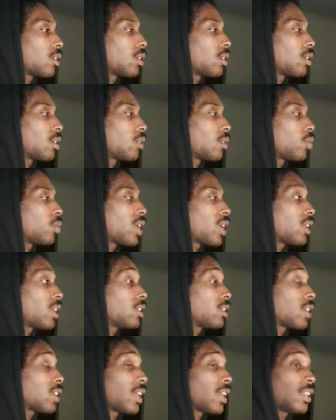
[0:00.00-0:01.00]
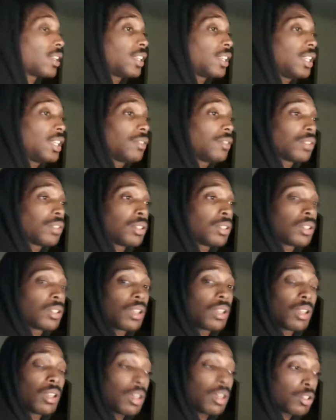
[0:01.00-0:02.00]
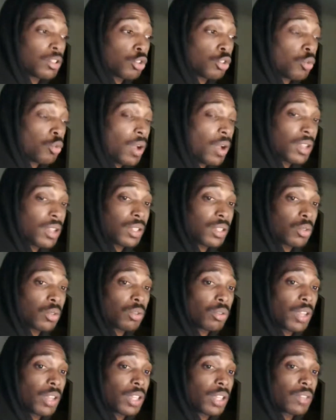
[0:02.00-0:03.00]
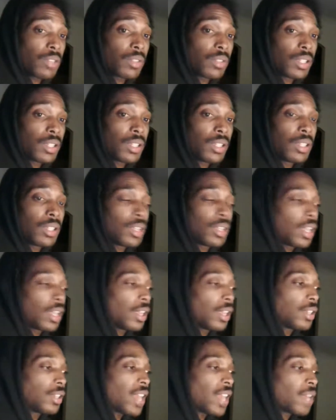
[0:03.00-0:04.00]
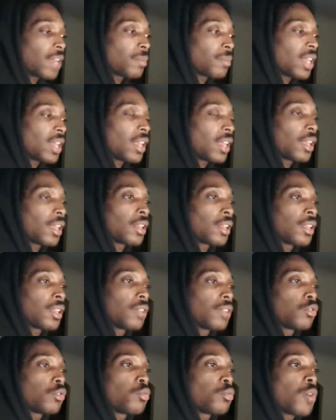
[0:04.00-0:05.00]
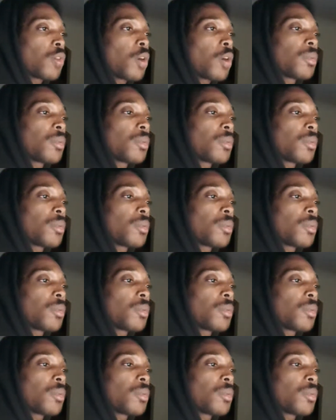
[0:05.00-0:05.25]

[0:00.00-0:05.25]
when I look at it, even hustle-wise and creatively, that man, if you open